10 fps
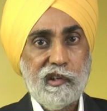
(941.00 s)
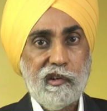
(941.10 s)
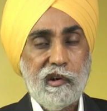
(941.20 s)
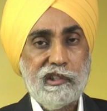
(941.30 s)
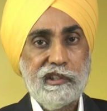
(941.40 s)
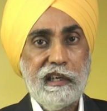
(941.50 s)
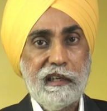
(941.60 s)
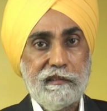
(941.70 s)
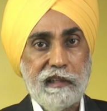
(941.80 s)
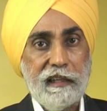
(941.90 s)

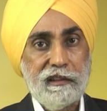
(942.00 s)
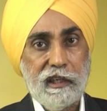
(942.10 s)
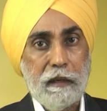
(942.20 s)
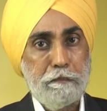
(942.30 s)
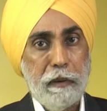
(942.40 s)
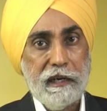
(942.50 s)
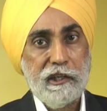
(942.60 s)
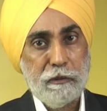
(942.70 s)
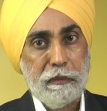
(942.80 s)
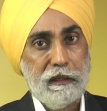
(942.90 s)
consider death a
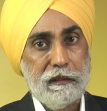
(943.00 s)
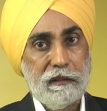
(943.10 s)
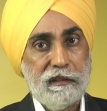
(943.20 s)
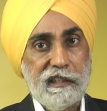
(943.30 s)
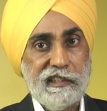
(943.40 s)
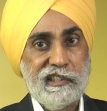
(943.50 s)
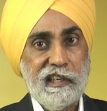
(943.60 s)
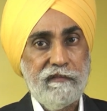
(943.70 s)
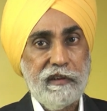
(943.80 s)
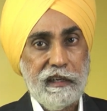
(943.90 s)
punishment, a
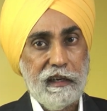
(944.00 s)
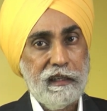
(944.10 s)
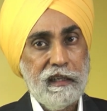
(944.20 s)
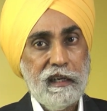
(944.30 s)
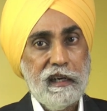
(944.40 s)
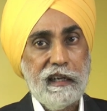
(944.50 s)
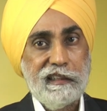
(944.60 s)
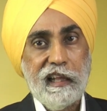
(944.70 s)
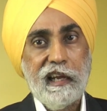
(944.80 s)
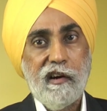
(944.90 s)
suffering, a
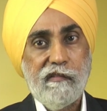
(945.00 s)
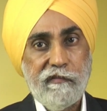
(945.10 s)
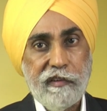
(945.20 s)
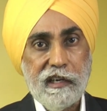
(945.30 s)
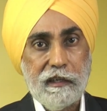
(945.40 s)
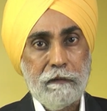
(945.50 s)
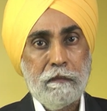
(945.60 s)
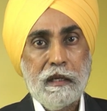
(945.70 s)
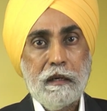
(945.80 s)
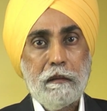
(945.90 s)
thing of fear.
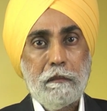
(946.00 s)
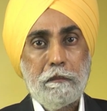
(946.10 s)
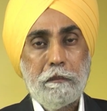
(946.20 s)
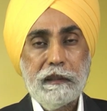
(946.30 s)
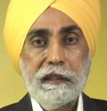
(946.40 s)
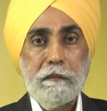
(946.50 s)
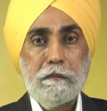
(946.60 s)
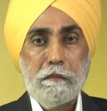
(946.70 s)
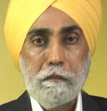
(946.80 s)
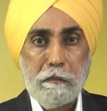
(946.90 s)
But the
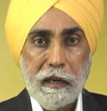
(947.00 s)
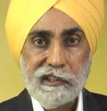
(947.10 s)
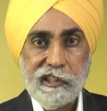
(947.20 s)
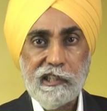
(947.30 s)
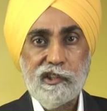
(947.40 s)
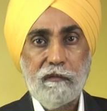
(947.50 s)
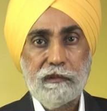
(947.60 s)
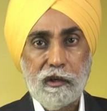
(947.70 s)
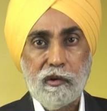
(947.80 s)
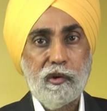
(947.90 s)
message of
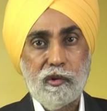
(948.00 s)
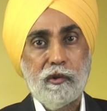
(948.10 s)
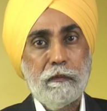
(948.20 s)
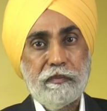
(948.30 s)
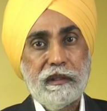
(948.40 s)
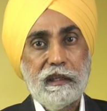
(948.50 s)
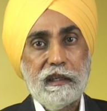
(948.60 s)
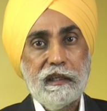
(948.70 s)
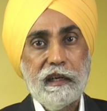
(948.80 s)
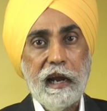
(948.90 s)
the Guru
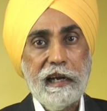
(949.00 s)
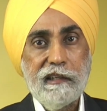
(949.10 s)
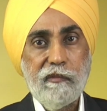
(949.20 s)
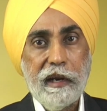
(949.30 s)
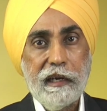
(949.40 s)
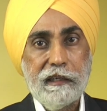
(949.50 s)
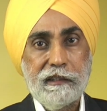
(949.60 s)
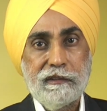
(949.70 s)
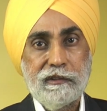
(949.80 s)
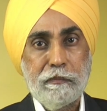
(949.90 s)

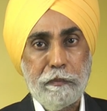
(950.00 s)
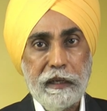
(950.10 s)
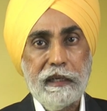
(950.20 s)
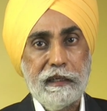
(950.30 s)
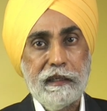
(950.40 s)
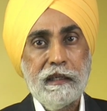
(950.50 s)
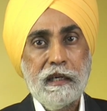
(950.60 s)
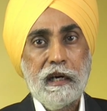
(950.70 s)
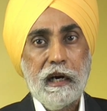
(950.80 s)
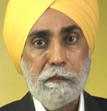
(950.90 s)
elevates me
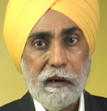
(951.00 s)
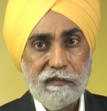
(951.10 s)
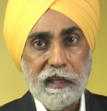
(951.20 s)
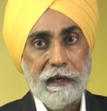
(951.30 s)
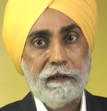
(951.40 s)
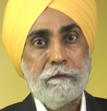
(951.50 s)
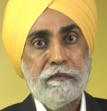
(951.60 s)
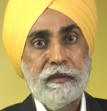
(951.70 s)
above that.